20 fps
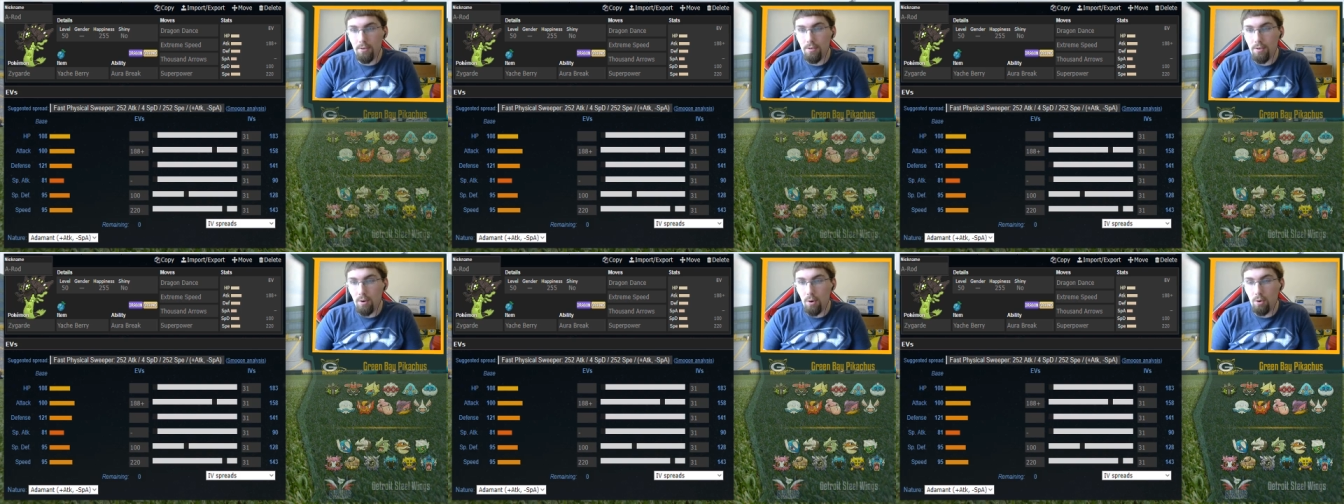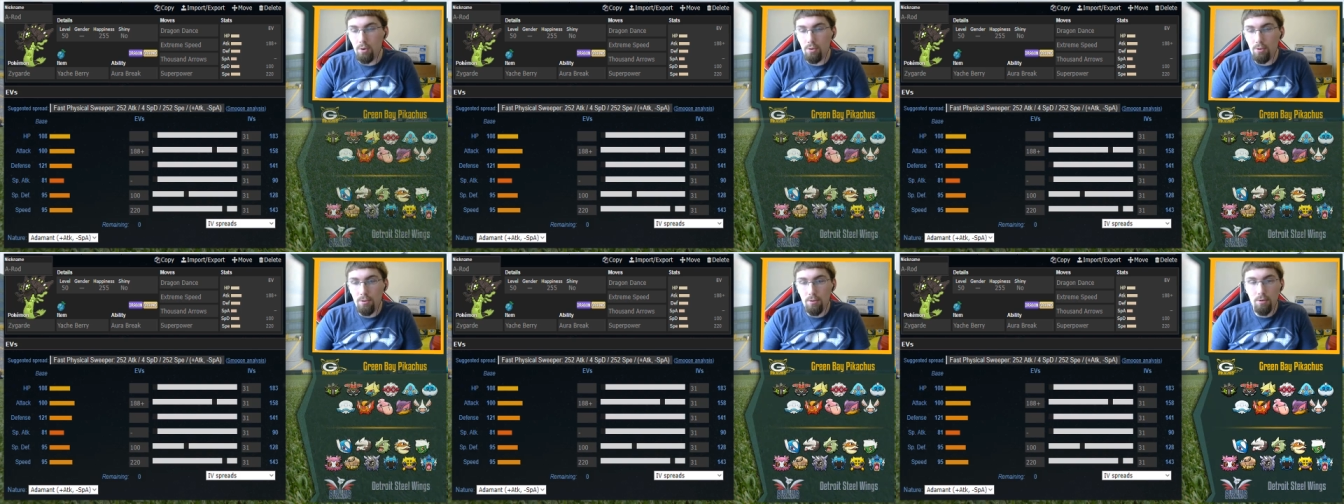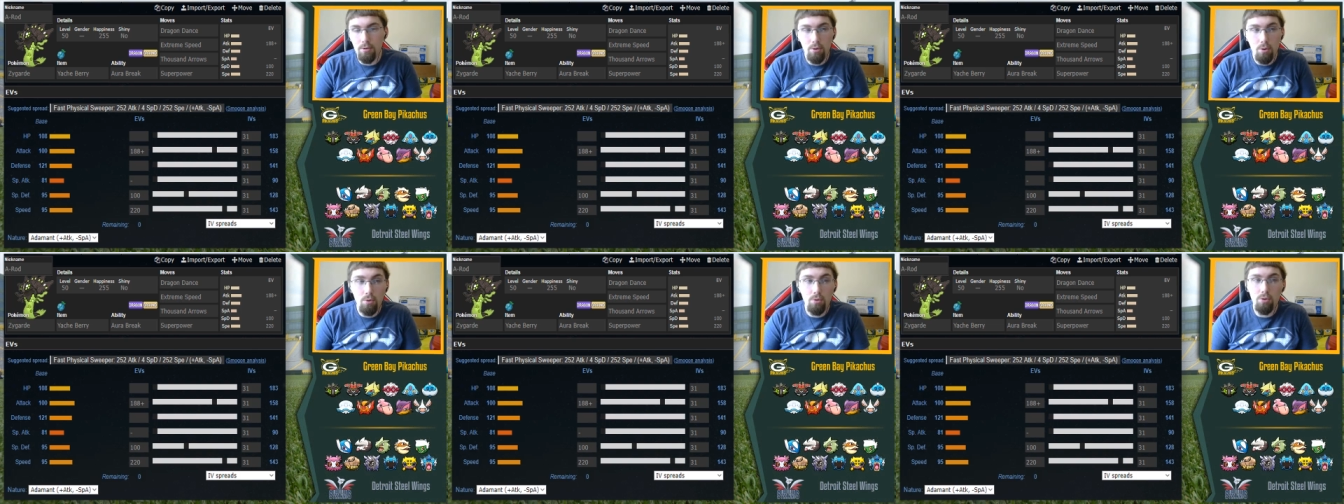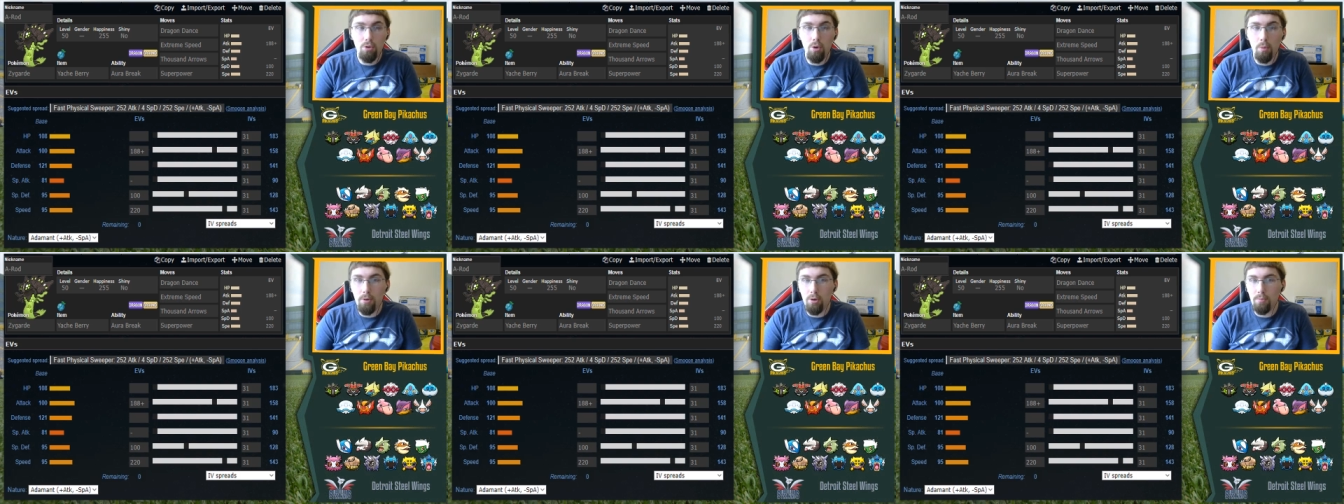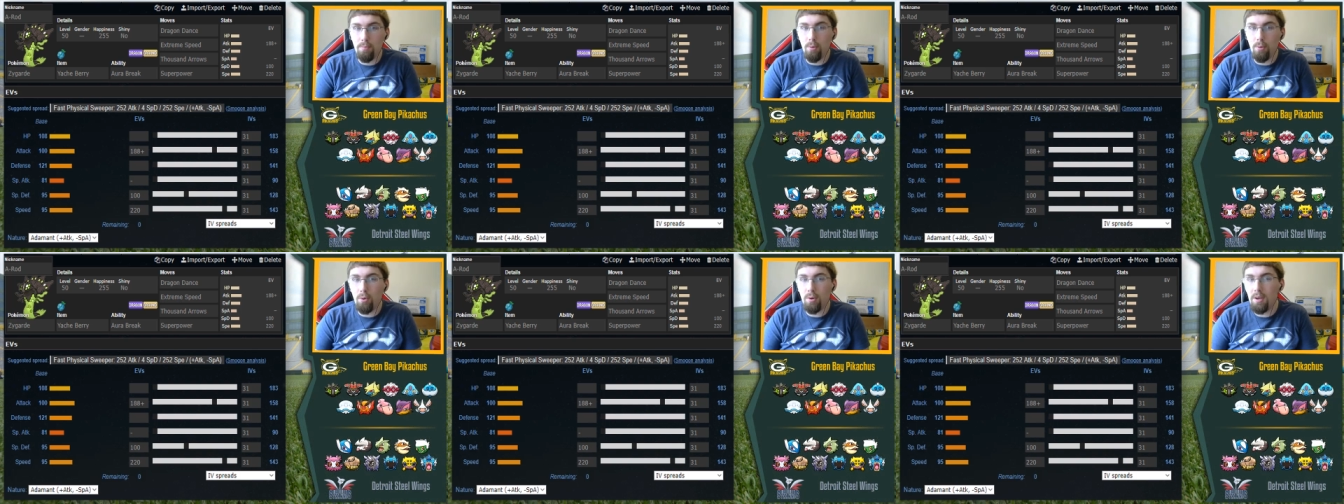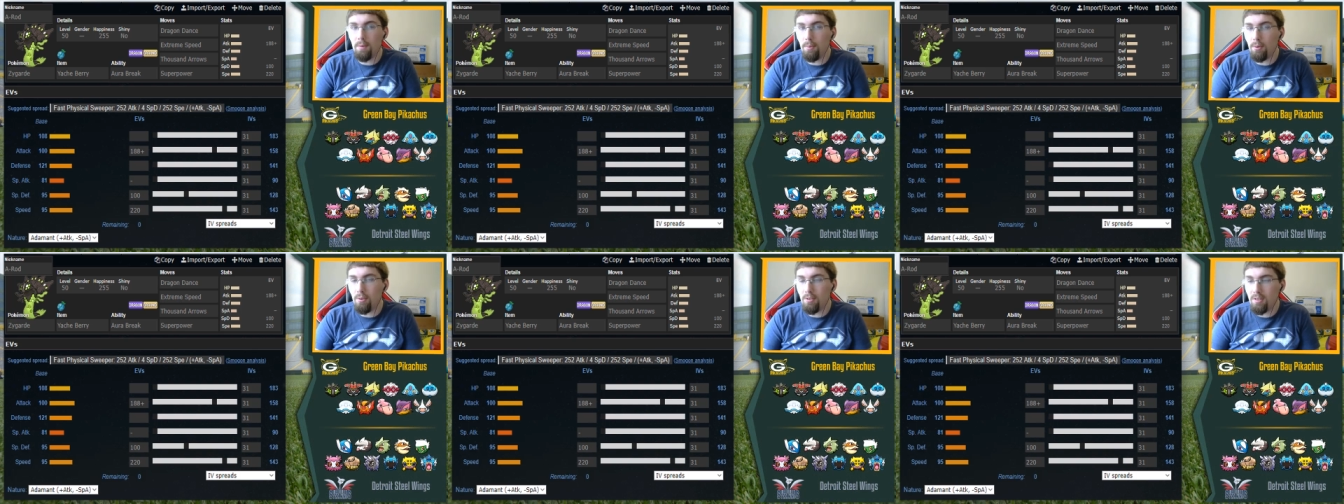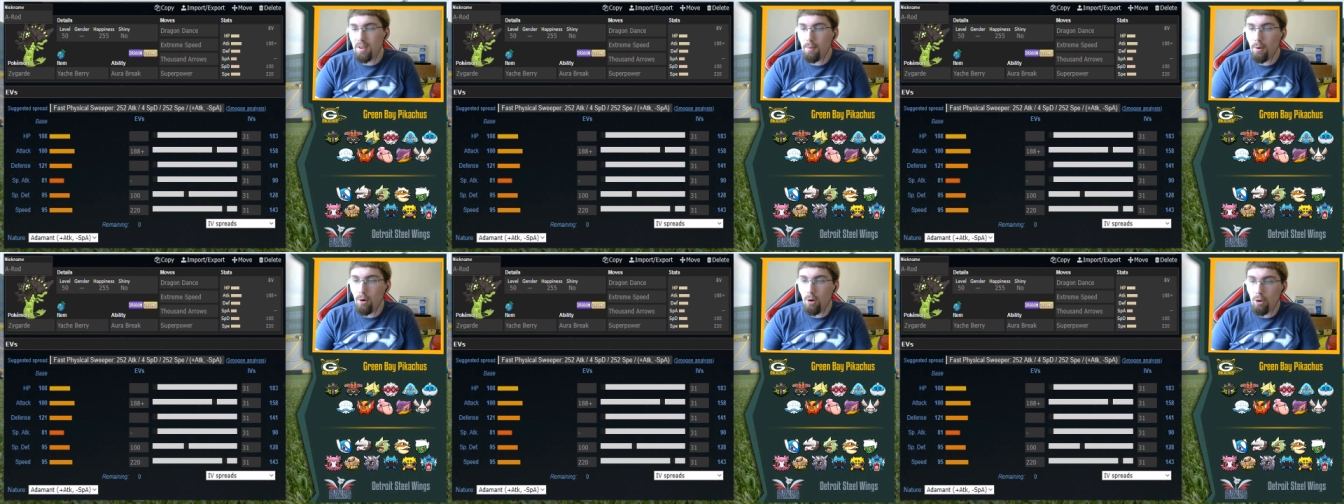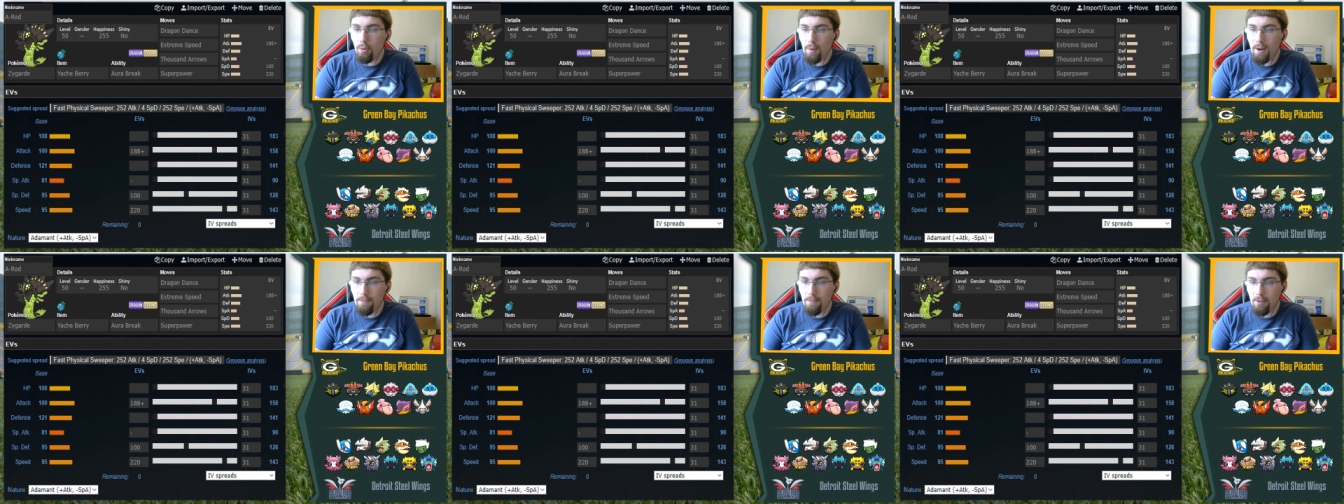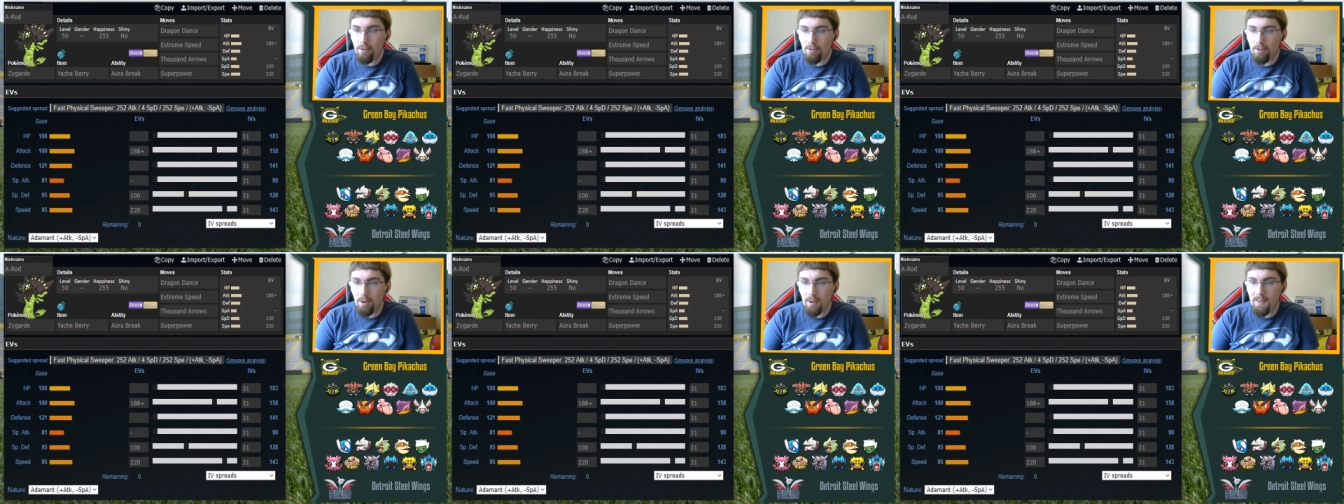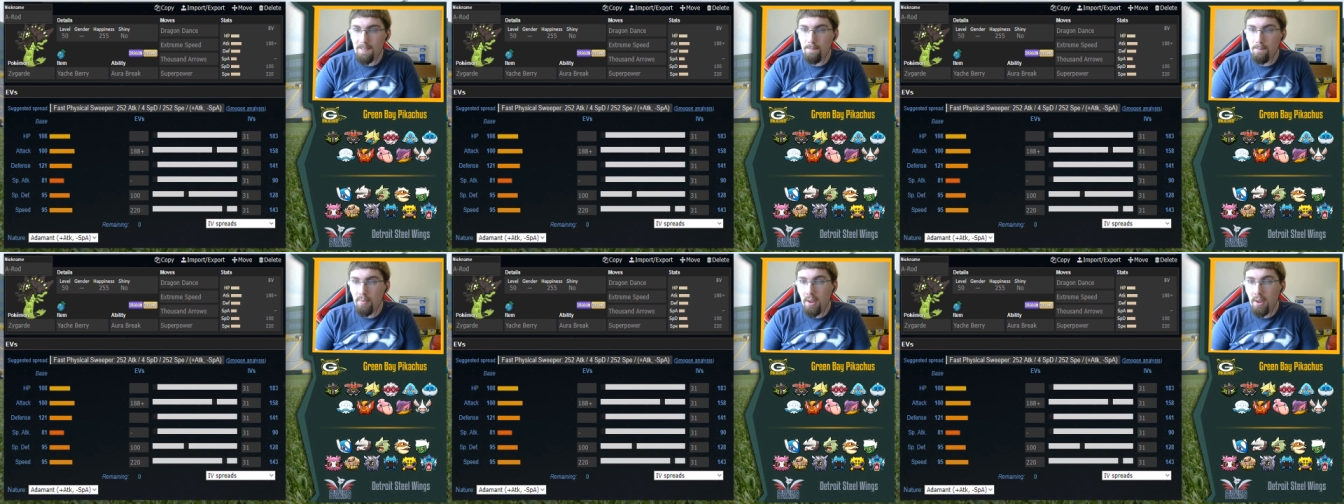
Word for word: So two super spooky Z Pokemon for sure.